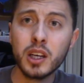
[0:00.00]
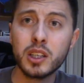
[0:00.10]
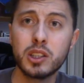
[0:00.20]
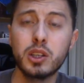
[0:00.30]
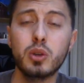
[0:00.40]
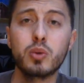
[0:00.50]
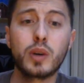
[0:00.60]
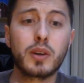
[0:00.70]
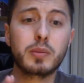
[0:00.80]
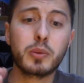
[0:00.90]
So
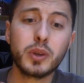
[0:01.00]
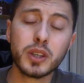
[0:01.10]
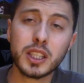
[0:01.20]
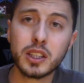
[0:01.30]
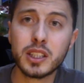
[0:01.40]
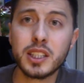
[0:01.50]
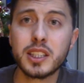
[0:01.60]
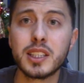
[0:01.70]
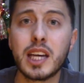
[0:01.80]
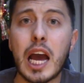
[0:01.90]
I remember it clearly.
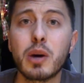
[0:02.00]
I